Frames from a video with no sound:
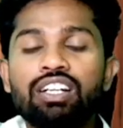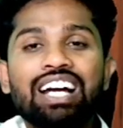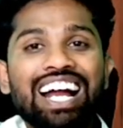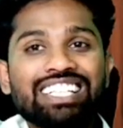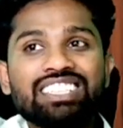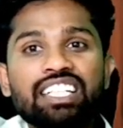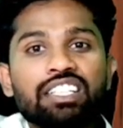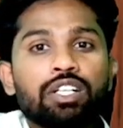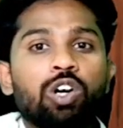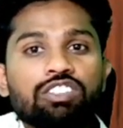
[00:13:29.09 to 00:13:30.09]
and then the
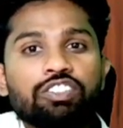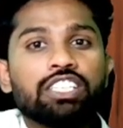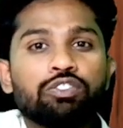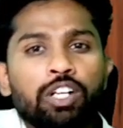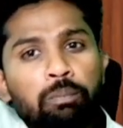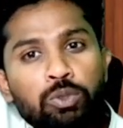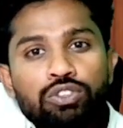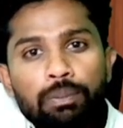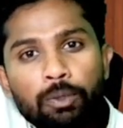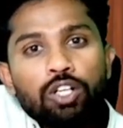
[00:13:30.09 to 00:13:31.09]
confidence will boost
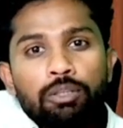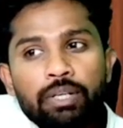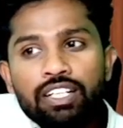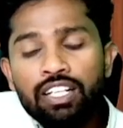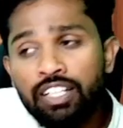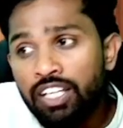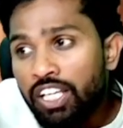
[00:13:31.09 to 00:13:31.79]
up automatically.